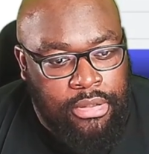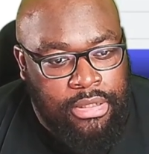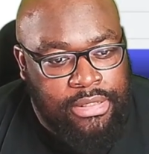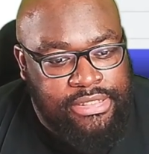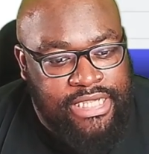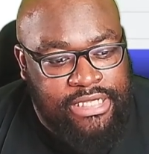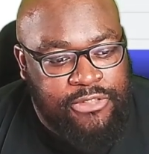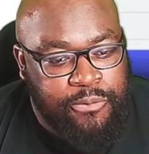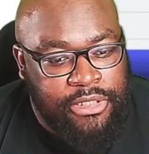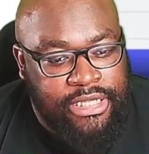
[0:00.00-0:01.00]
takes
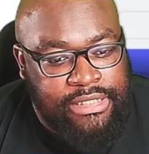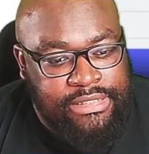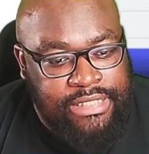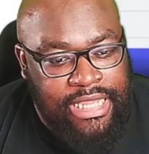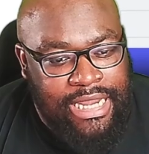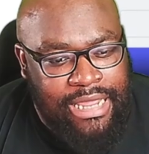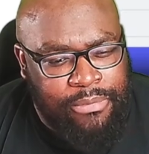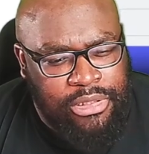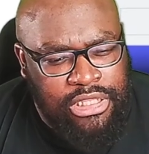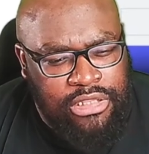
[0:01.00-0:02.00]
place in, I
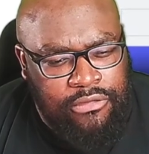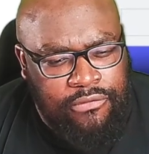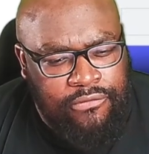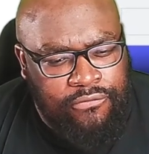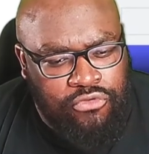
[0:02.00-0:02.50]
believe,